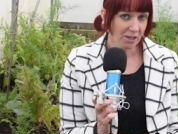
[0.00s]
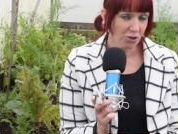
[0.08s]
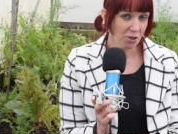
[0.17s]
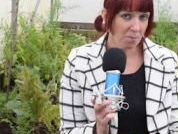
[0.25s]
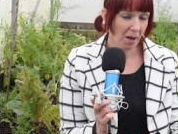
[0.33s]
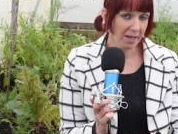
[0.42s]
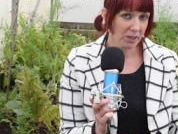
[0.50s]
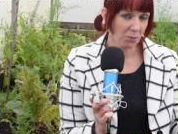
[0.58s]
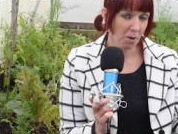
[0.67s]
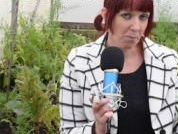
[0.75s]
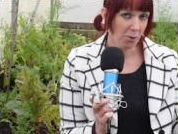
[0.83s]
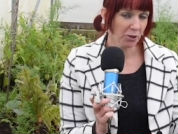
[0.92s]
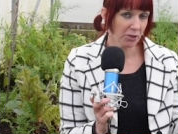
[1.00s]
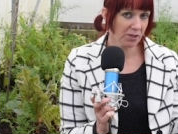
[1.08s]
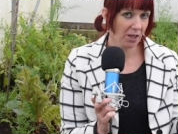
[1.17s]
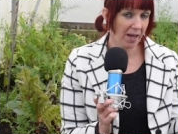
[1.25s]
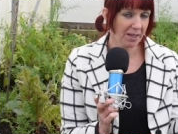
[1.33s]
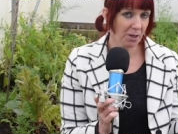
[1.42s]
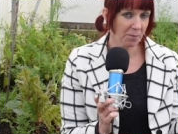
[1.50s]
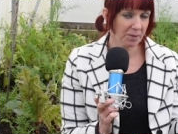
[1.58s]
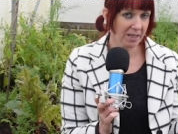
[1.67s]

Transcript: you might as well put a sign up